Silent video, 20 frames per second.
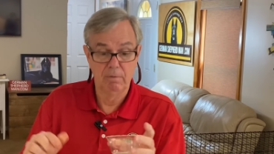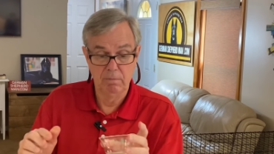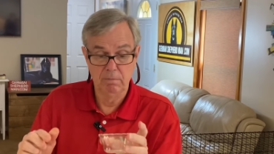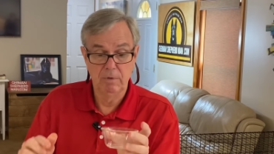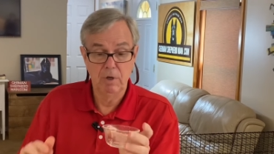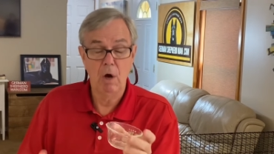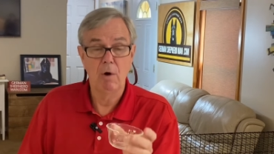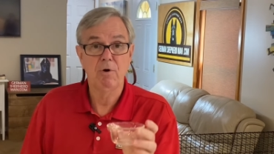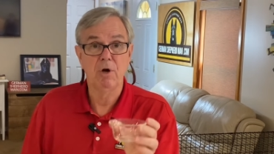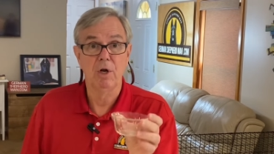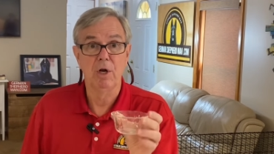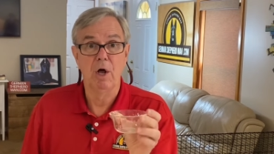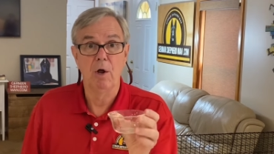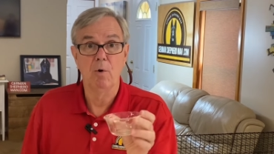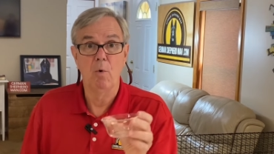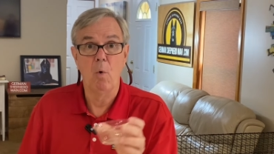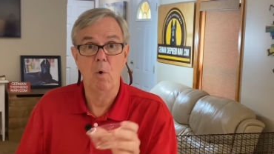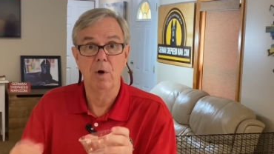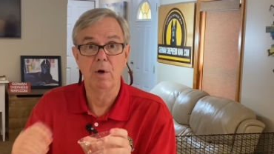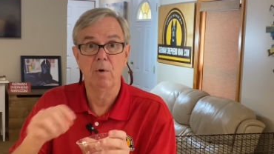coconut
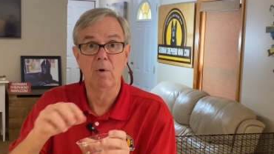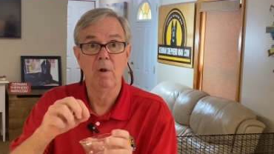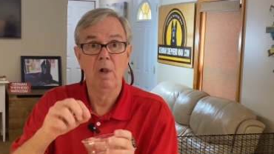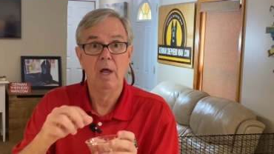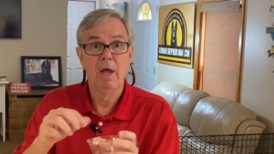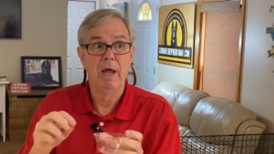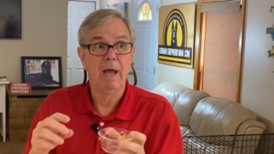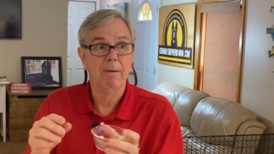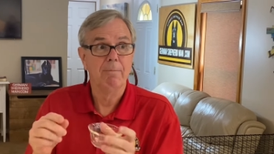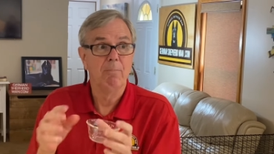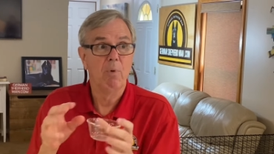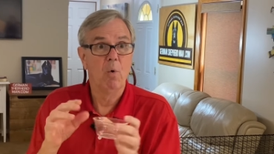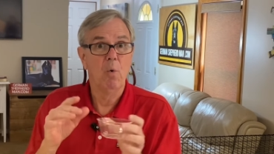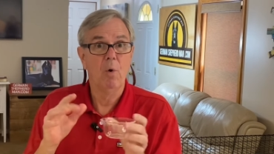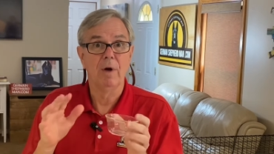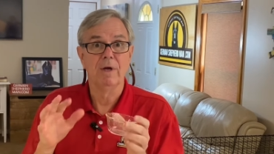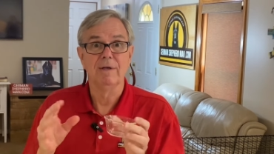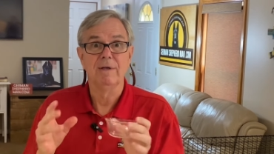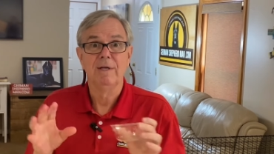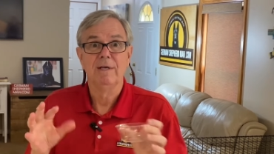oil. And
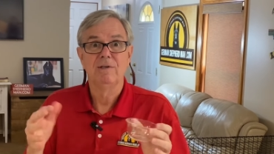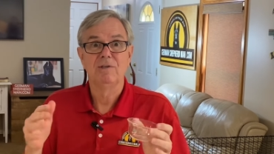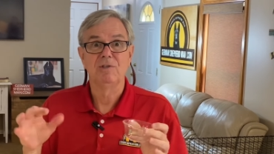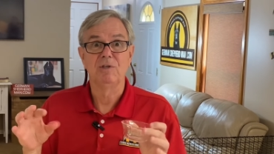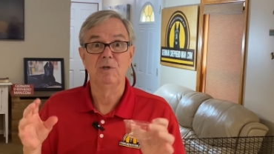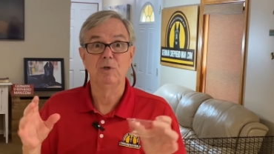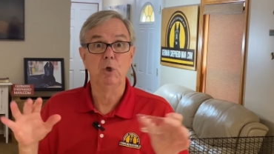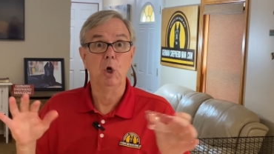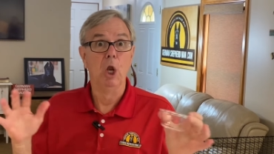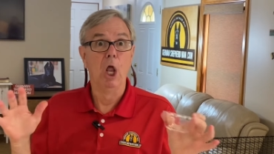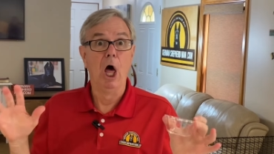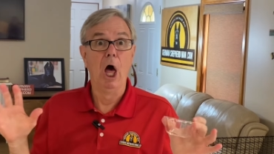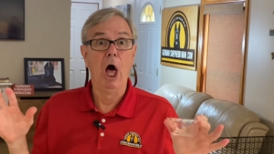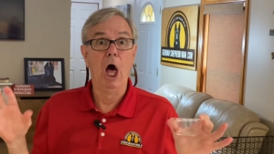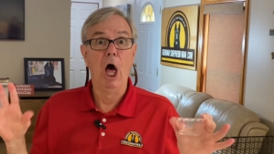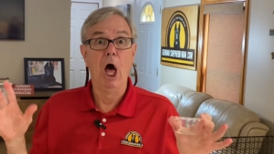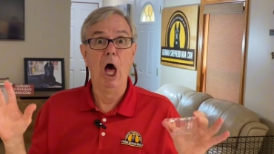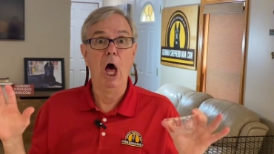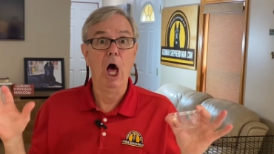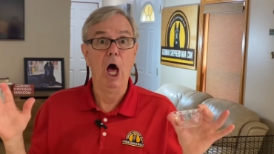boy, she
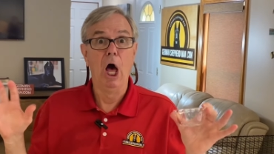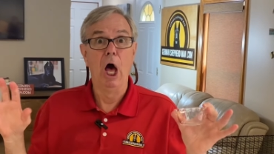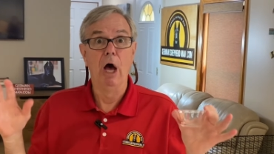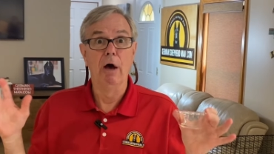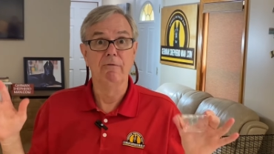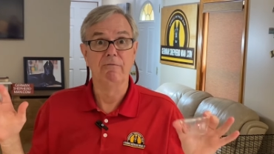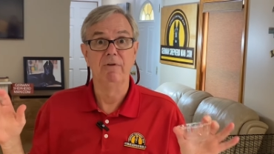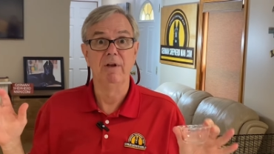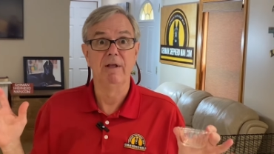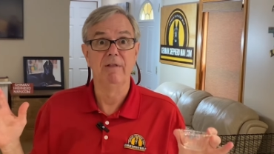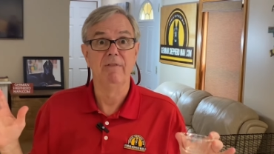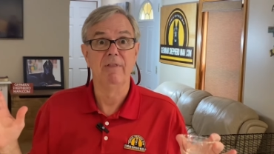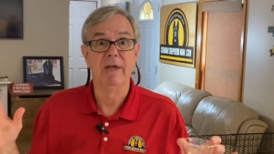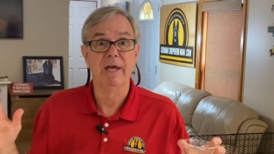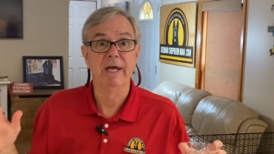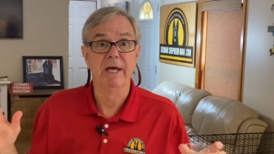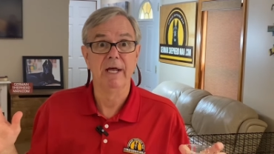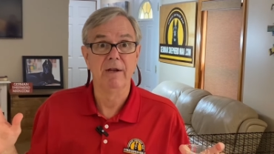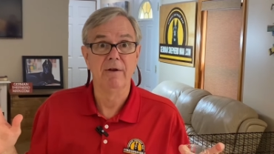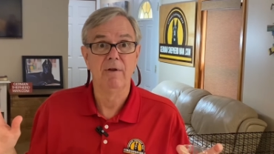loved it
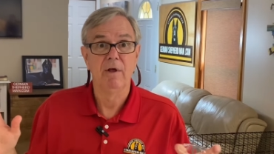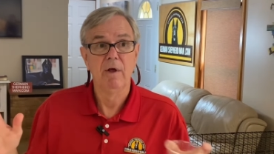then.